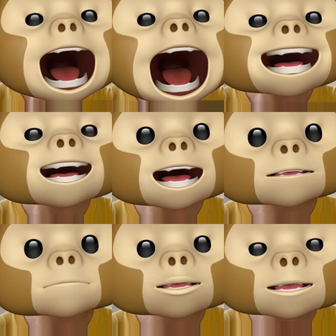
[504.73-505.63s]
and
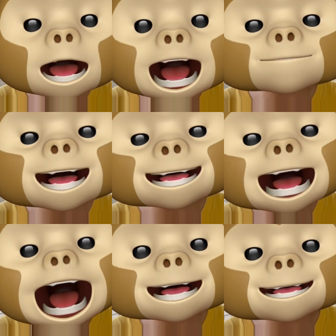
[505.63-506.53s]
if you have any
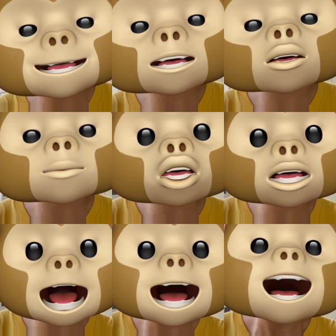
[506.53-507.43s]
ideas to
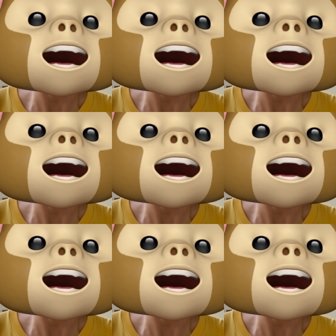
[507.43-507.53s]
share,